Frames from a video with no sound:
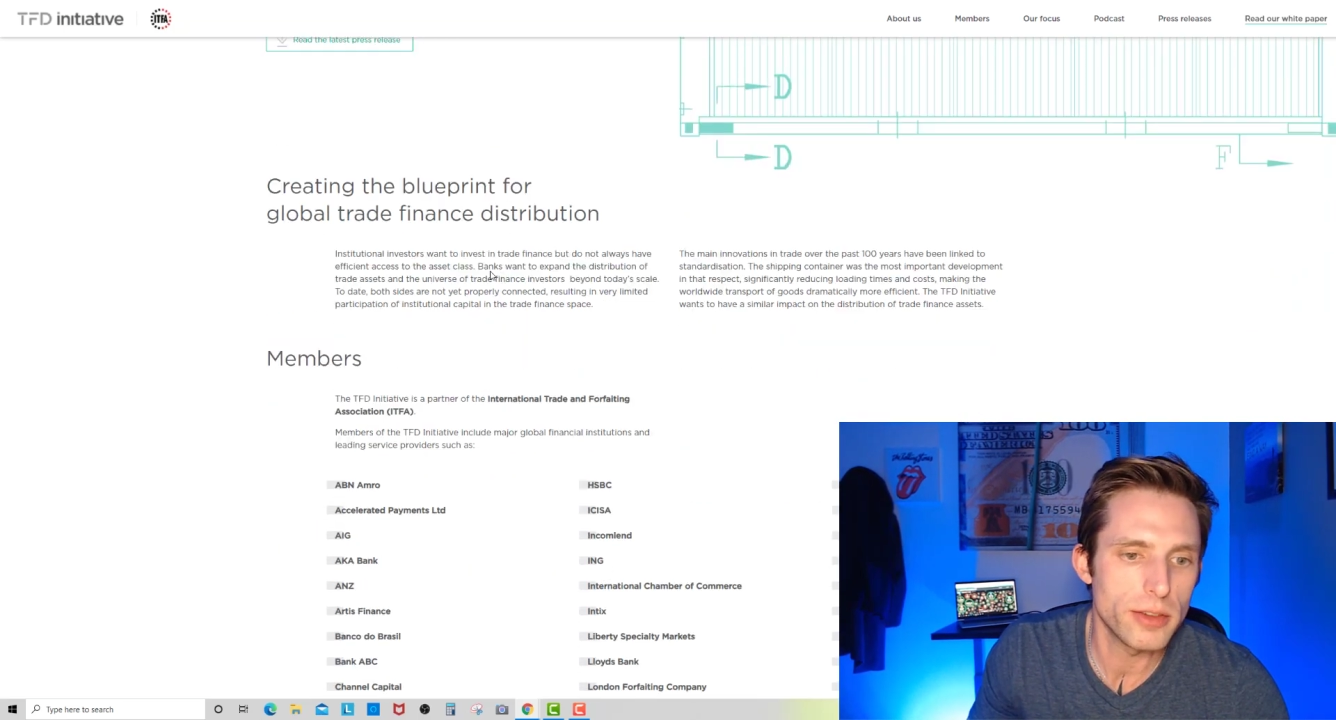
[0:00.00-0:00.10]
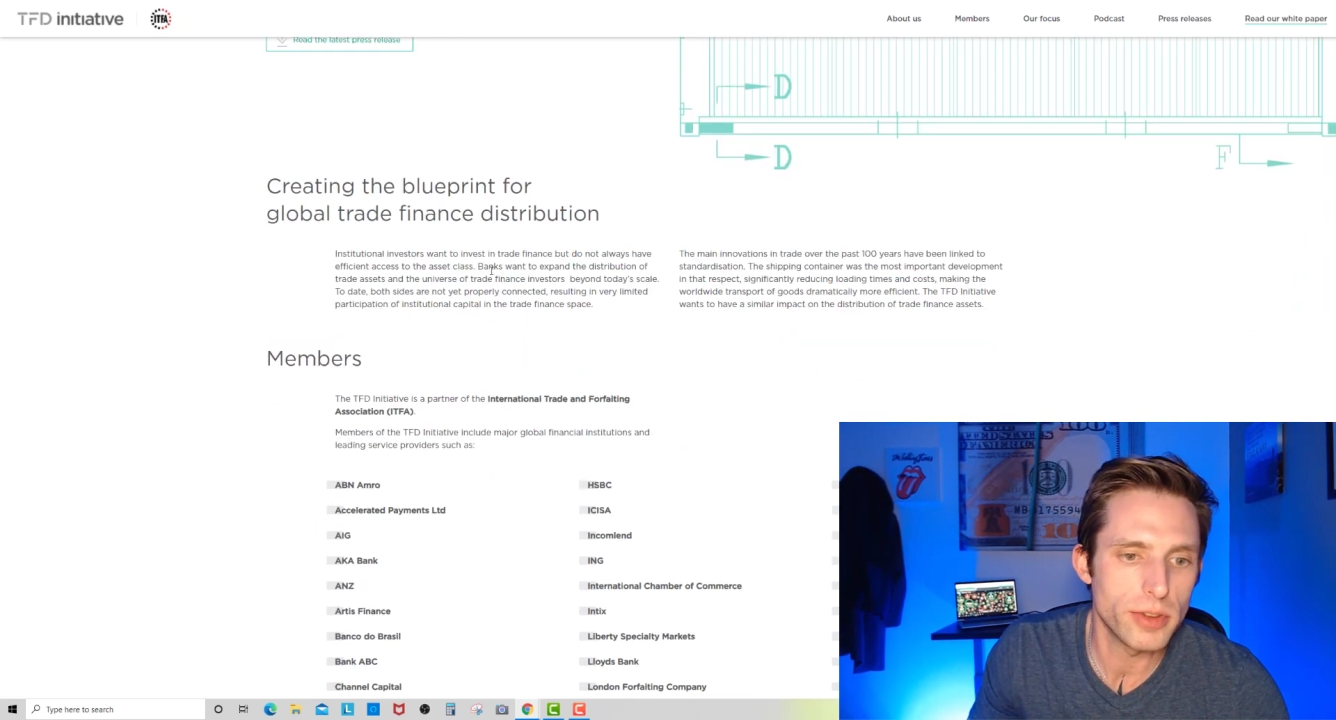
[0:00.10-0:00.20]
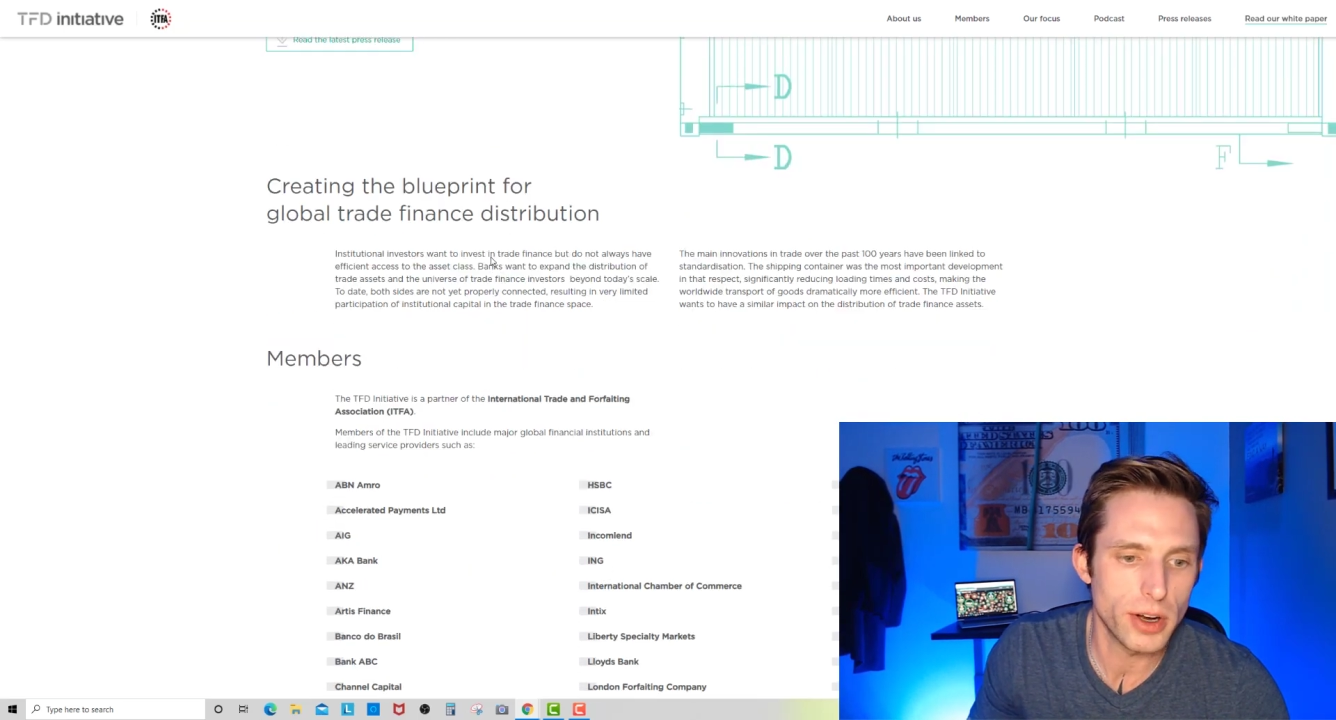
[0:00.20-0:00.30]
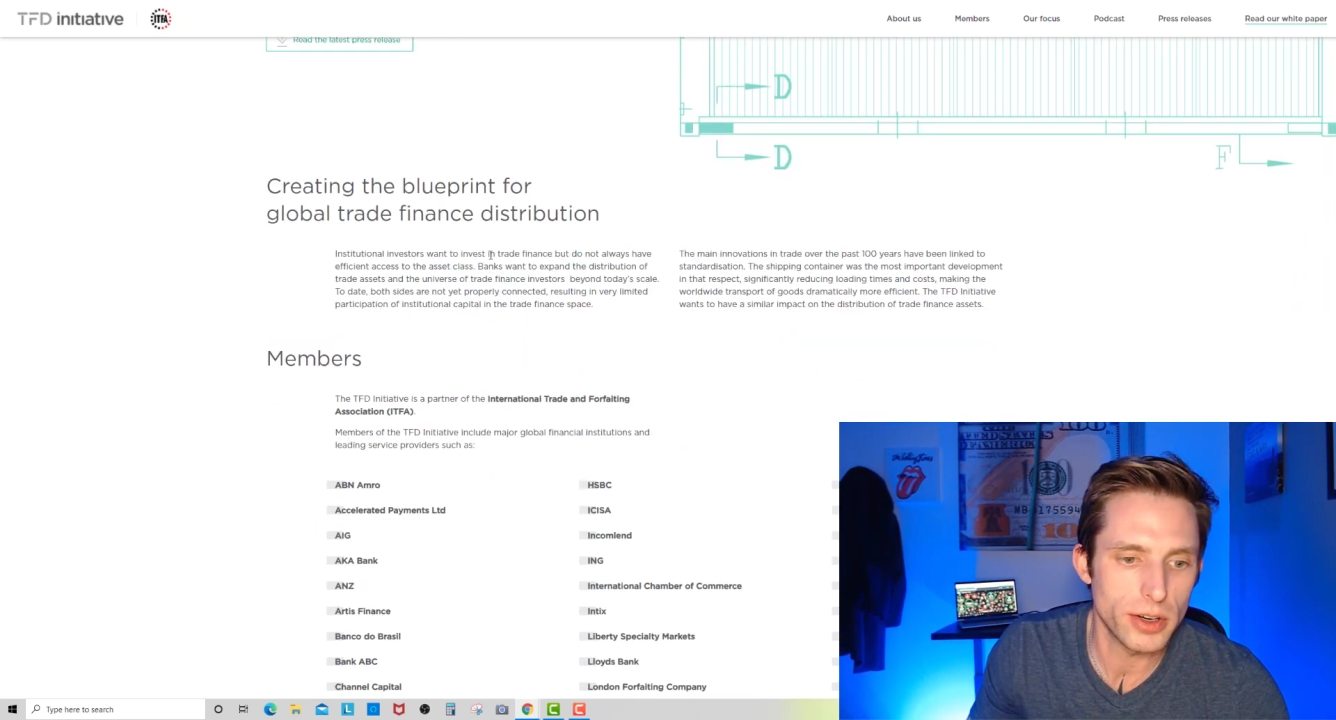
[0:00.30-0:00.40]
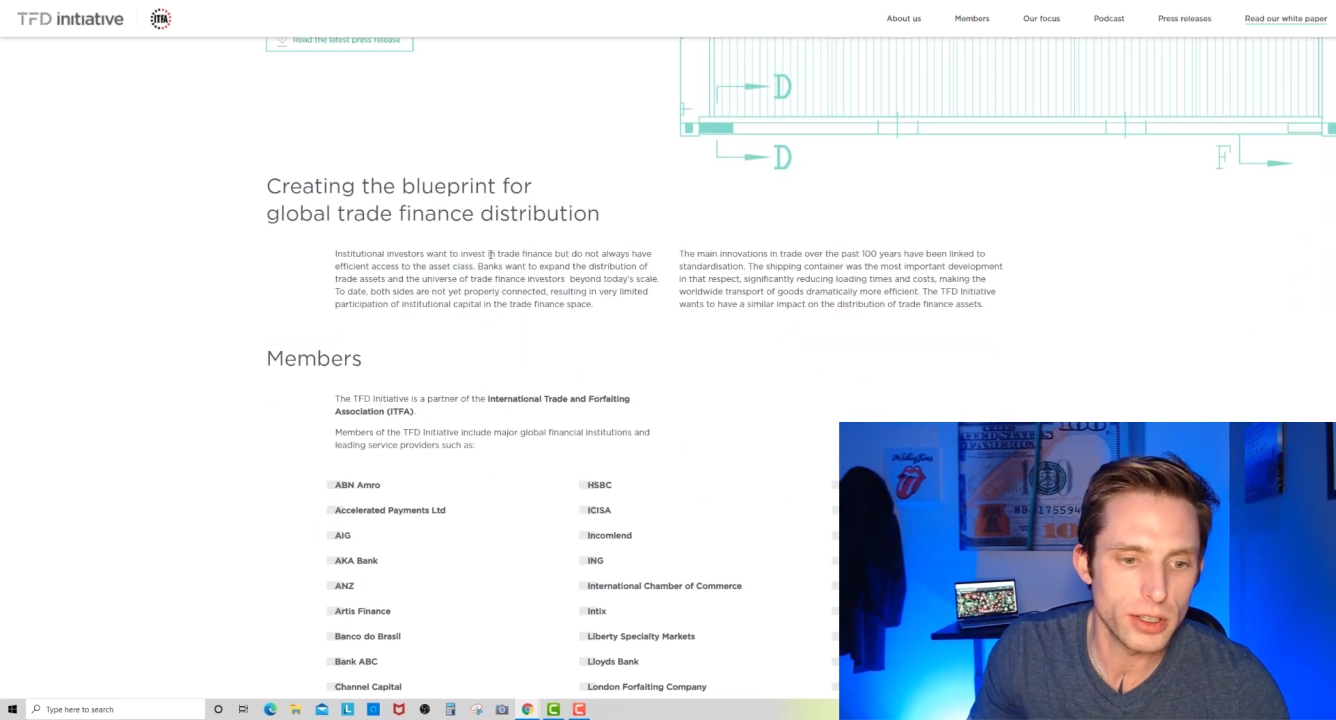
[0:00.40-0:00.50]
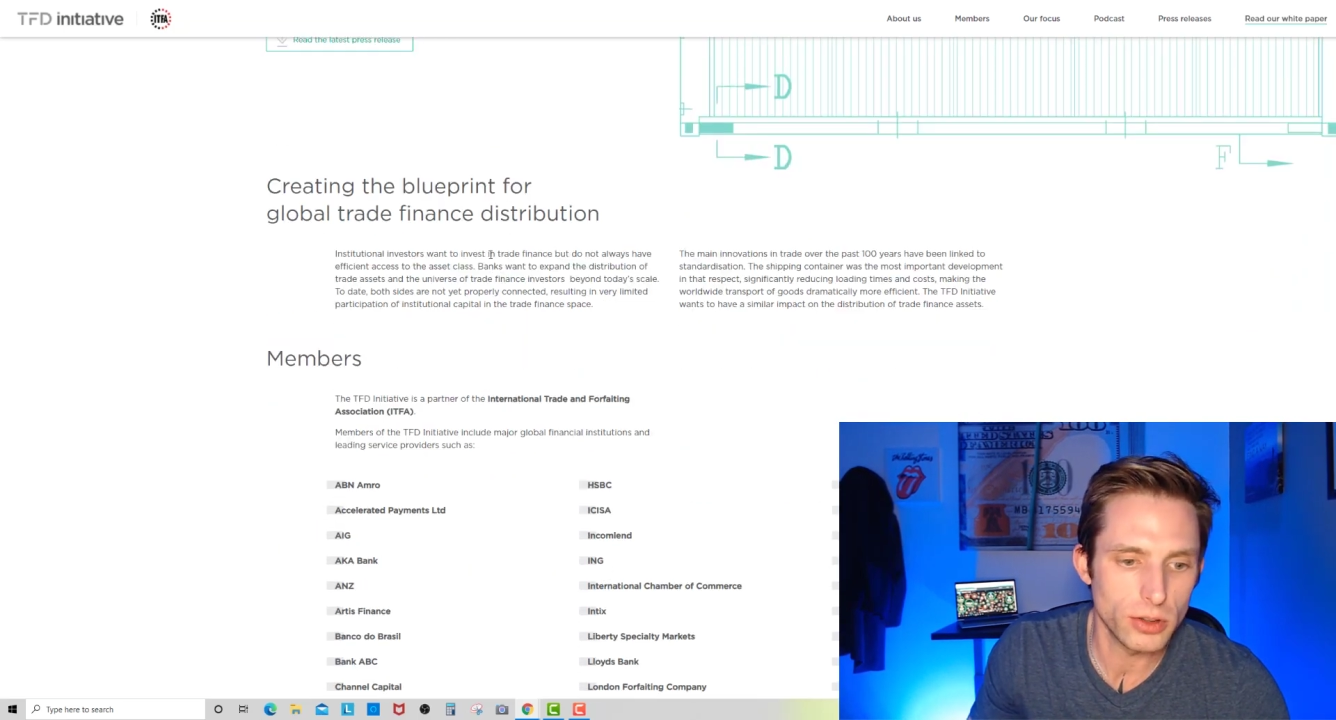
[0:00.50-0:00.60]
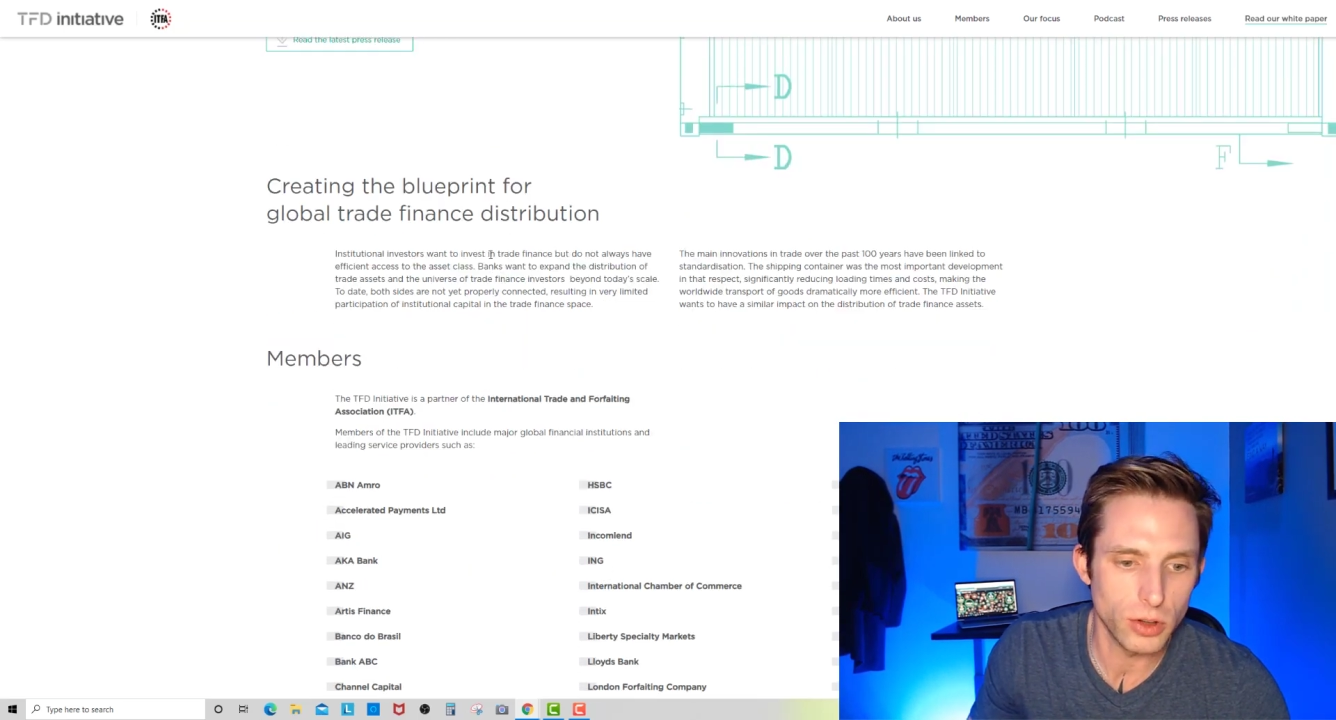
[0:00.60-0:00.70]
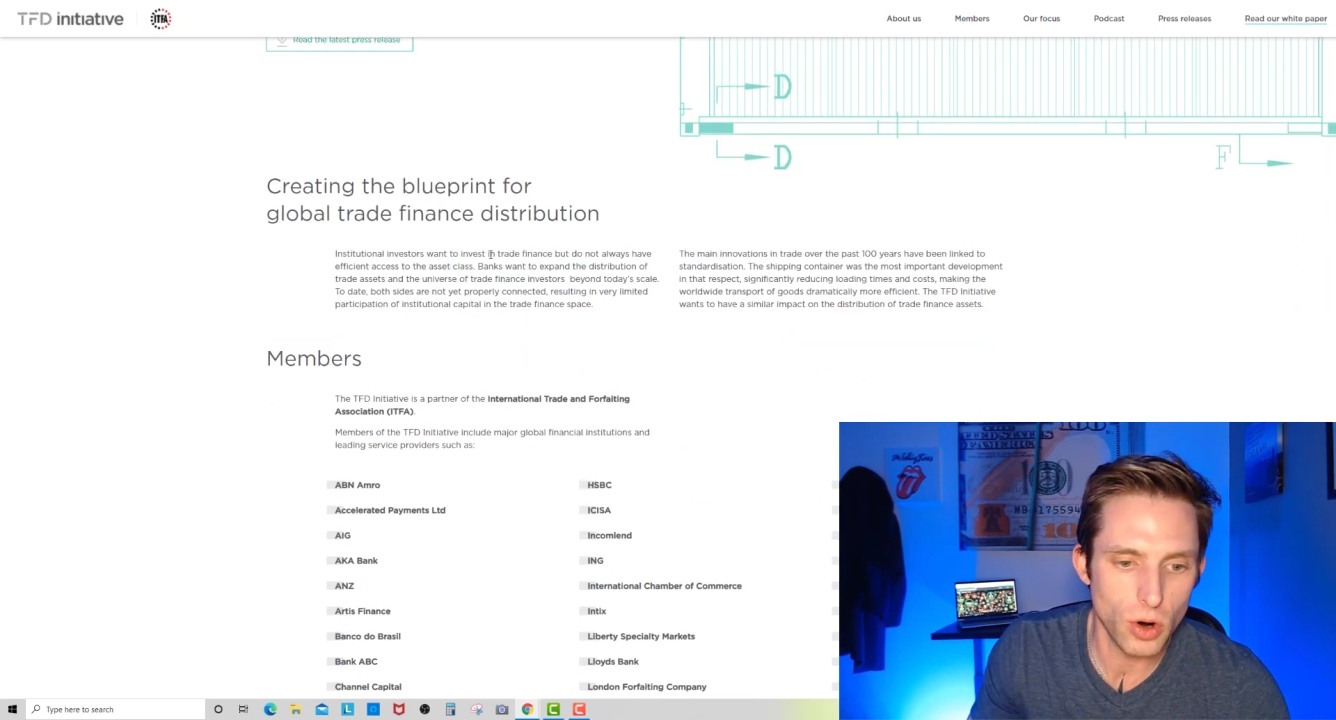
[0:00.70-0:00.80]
a very